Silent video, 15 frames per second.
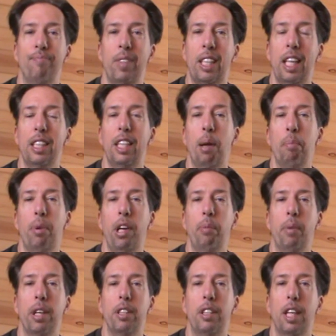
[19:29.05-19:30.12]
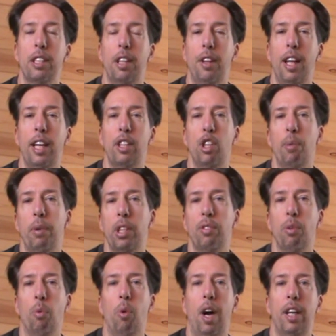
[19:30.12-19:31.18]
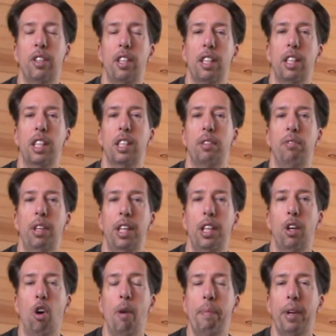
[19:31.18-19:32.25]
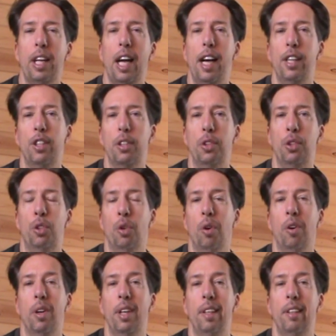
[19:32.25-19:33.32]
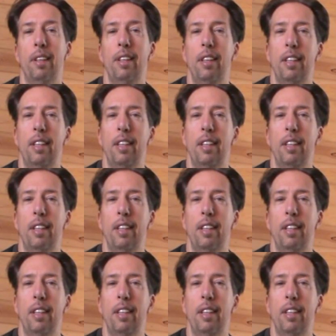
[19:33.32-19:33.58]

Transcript: I guess that pretty much does it. Thanks so much for watching this video. Hope you guys enjoyed.